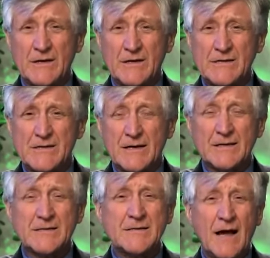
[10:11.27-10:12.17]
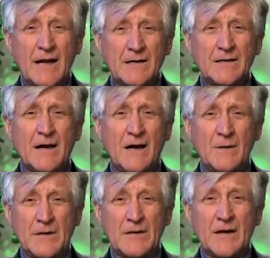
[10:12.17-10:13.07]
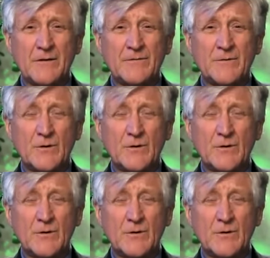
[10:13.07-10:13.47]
and he said it's not uncommon after